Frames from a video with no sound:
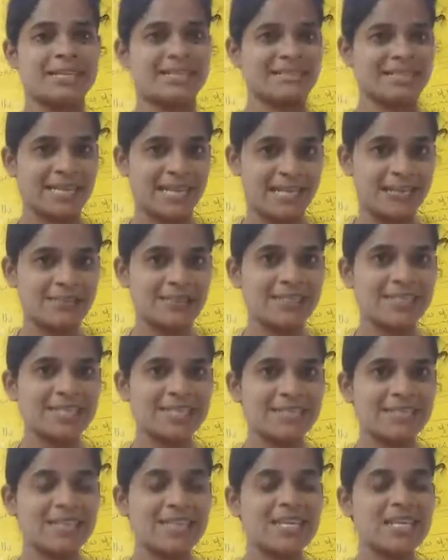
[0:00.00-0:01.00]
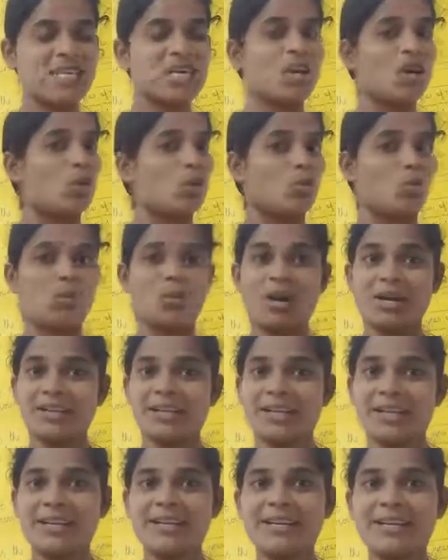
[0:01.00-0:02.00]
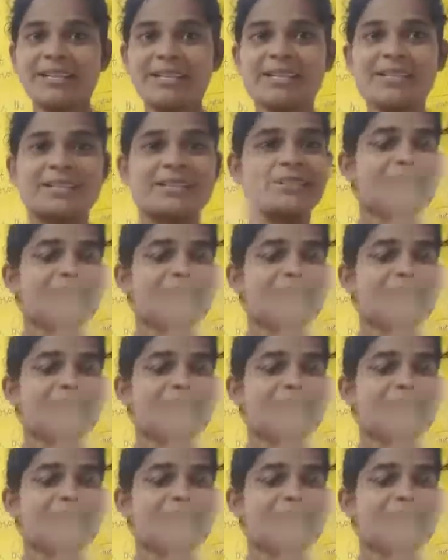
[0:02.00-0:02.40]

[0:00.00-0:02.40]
Shall we see what are it?